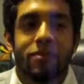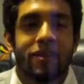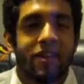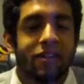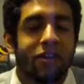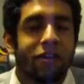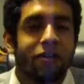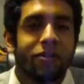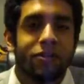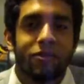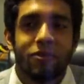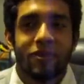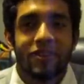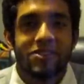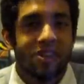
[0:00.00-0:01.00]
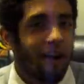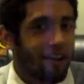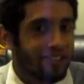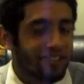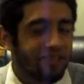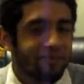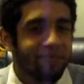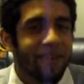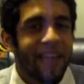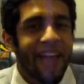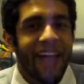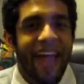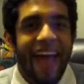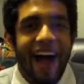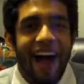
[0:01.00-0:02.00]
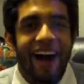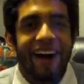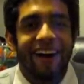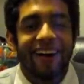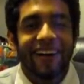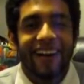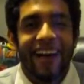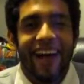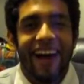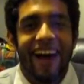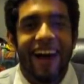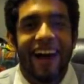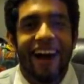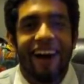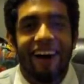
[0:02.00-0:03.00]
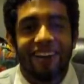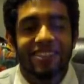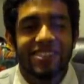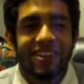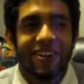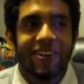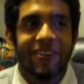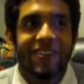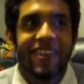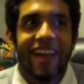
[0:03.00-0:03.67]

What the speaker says: Akiko, who is awesome. Also,